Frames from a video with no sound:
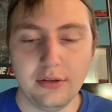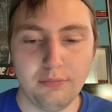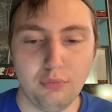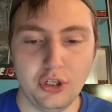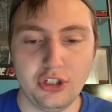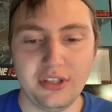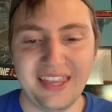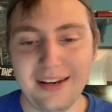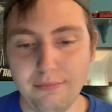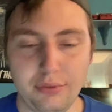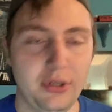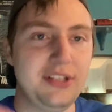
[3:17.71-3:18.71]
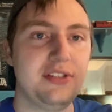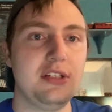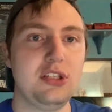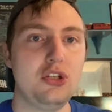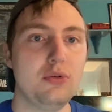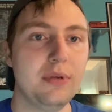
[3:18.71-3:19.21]
which then brings the
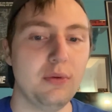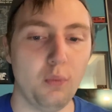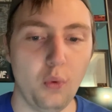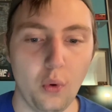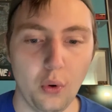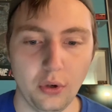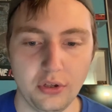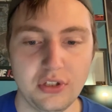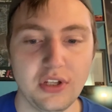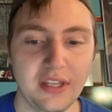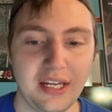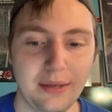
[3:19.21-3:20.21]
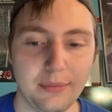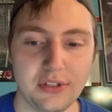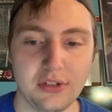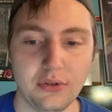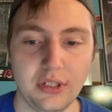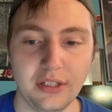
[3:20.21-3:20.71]
human war to the
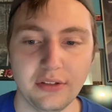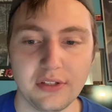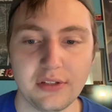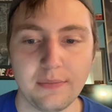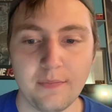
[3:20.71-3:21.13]
Amazonians.